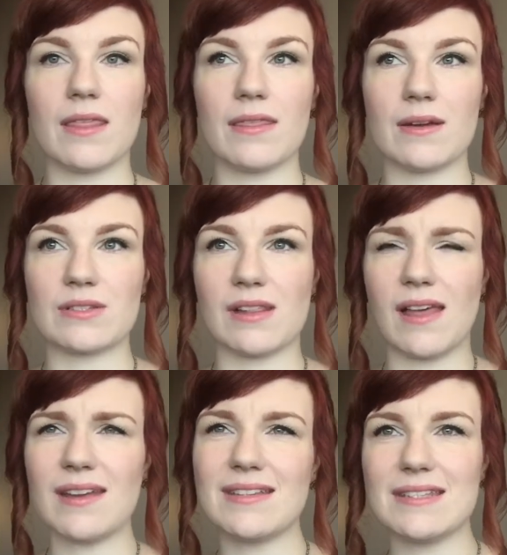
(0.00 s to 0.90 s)
there's a
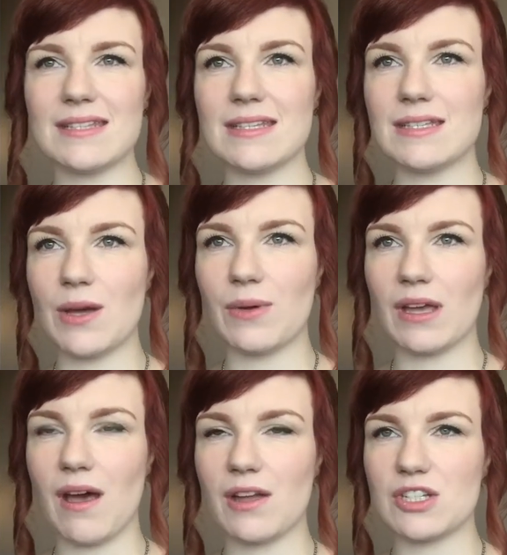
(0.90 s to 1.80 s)
lot of disease going on.